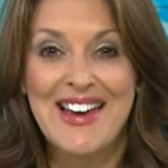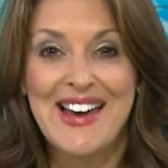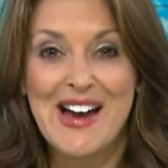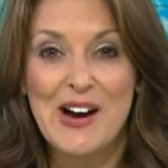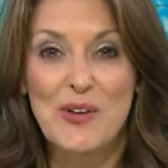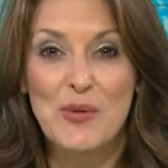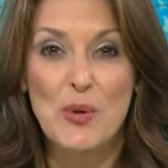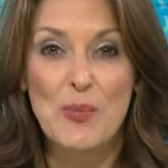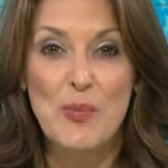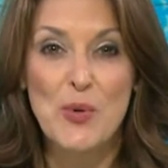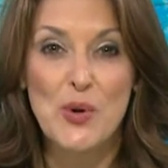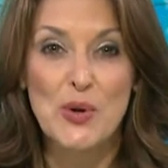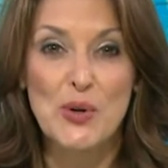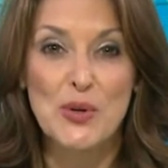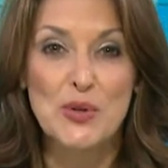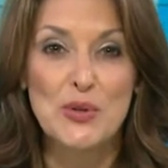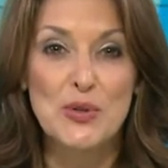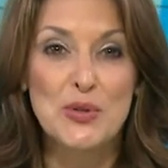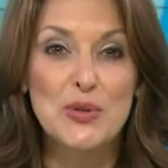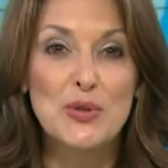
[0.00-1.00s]
Our
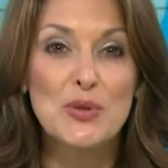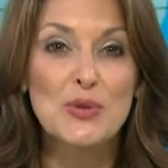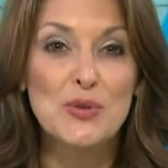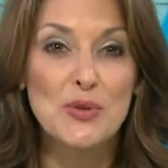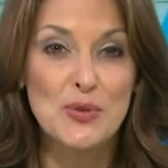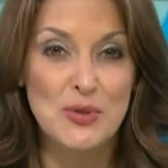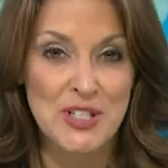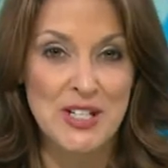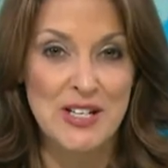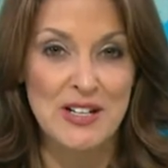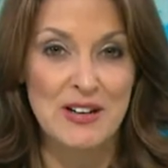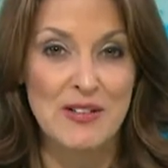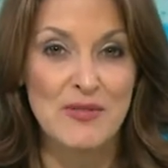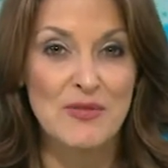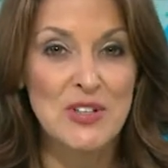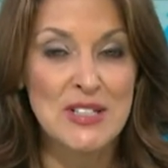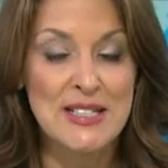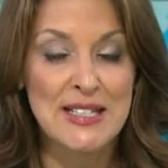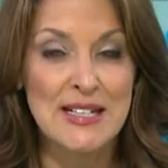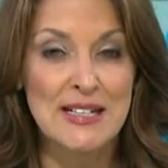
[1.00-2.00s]
reporter Su Yuting
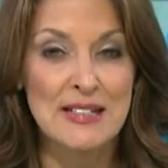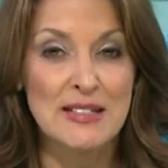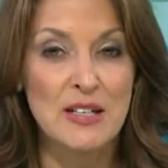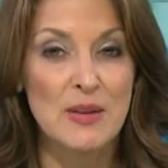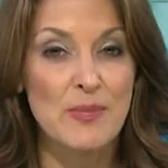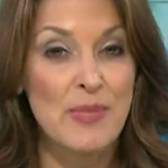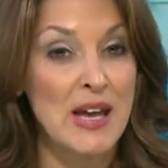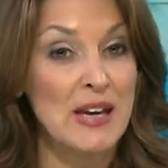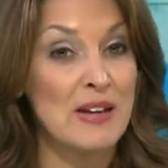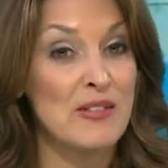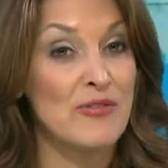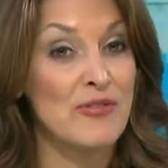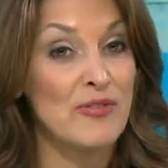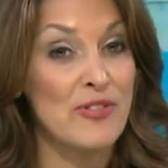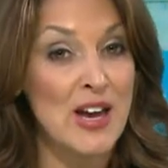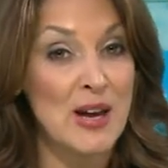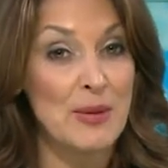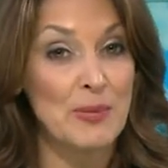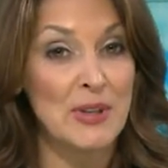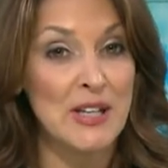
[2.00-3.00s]
visited a Tibetan
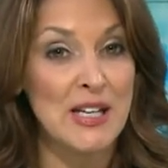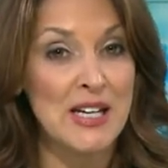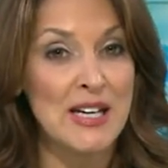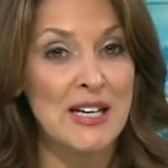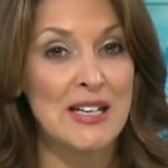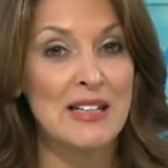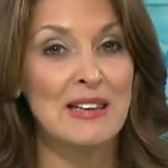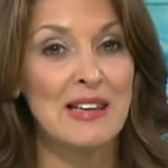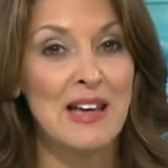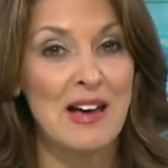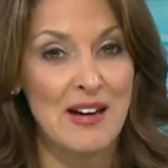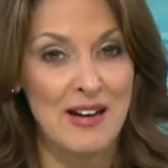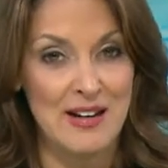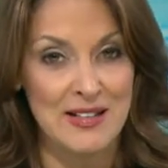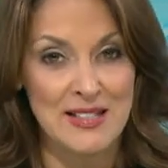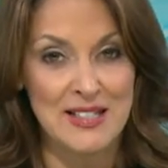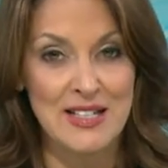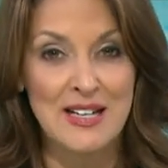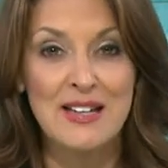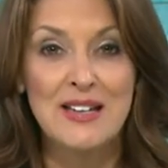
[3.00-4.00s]
family in
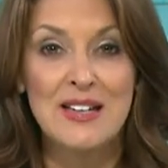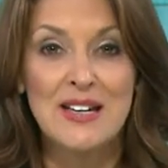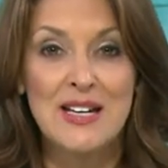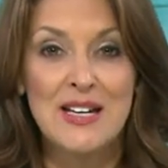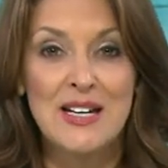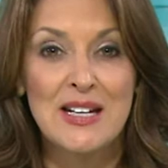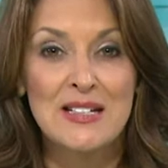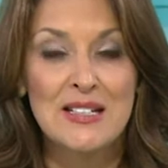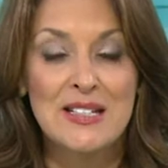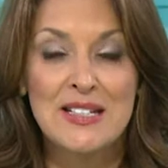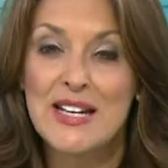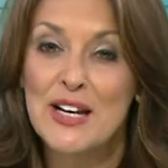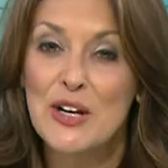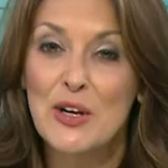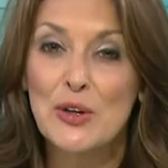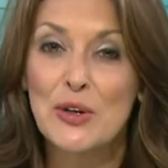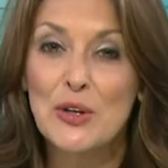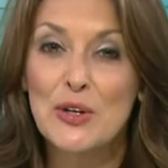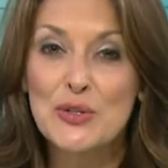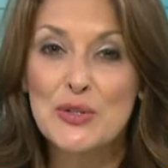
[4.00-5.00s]
Lhasa to take
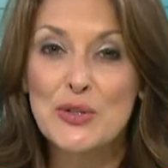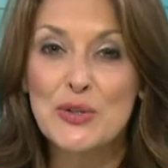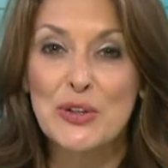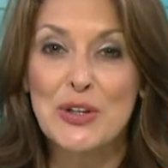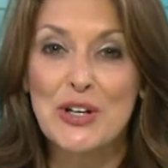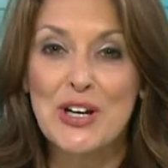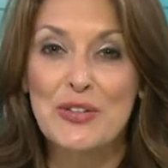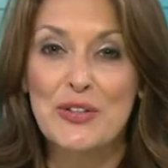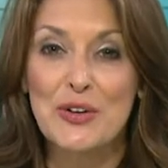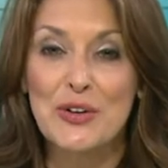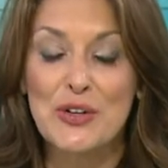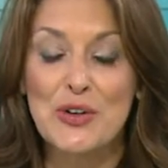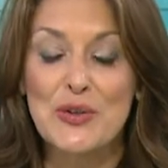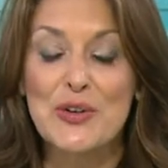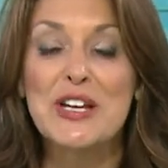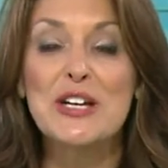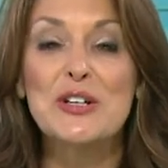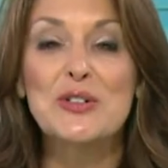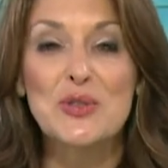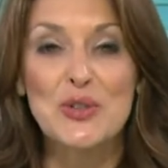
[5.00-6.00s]
a closer look at their
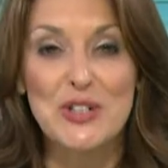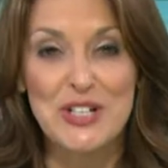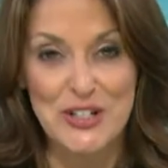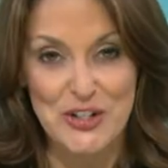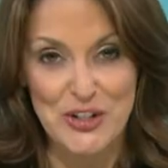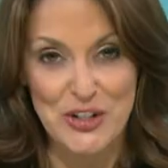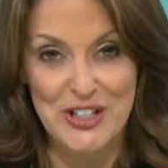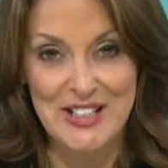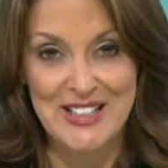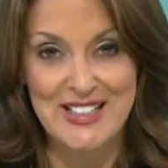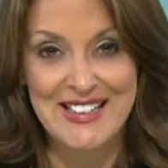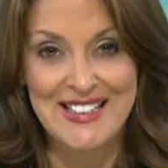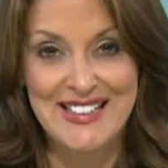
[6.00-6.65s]
unique tradition.